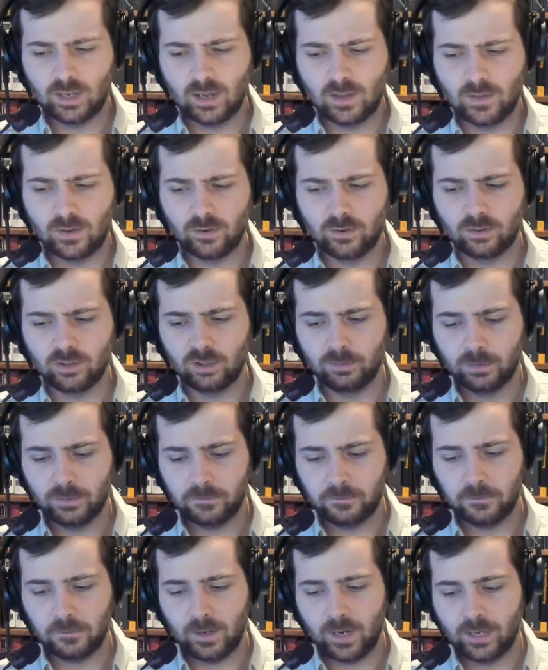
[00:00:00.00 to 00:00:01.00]
They're a little bit
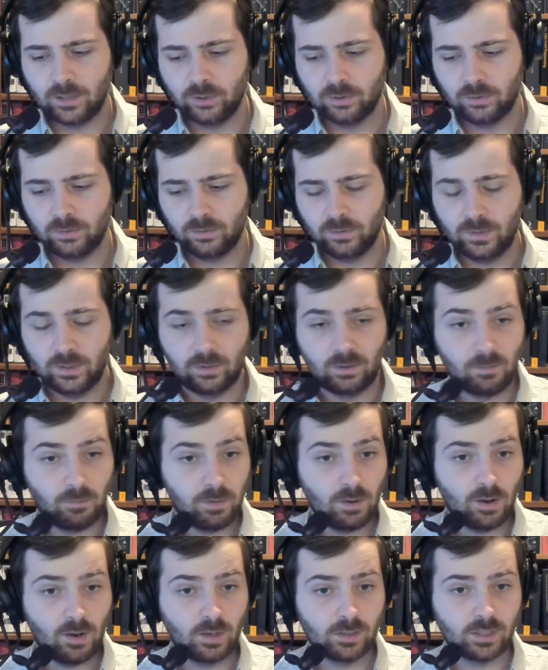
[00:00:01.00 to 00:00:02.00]
fragile. They're
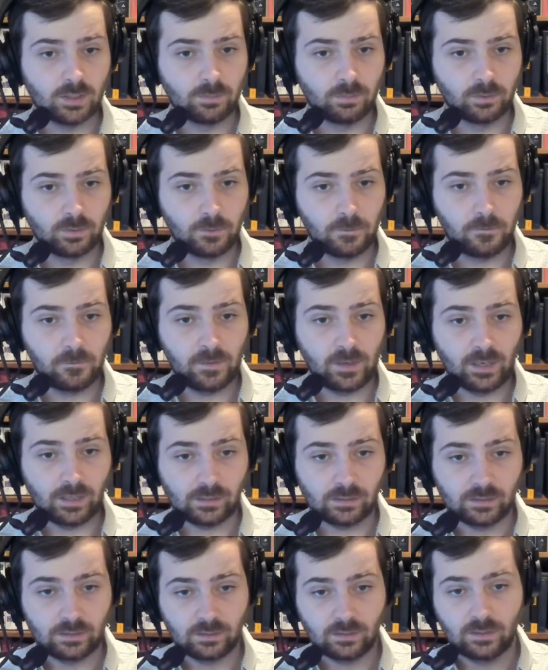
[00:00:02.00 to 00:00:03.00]
impossible to
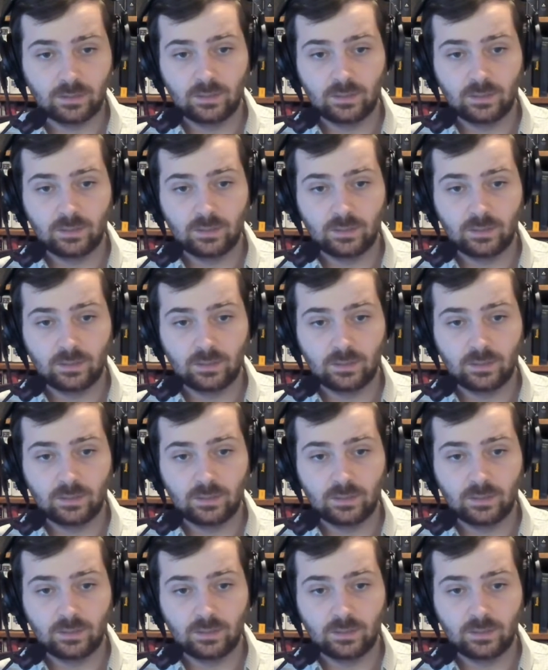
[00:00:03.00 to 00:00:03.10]
fix.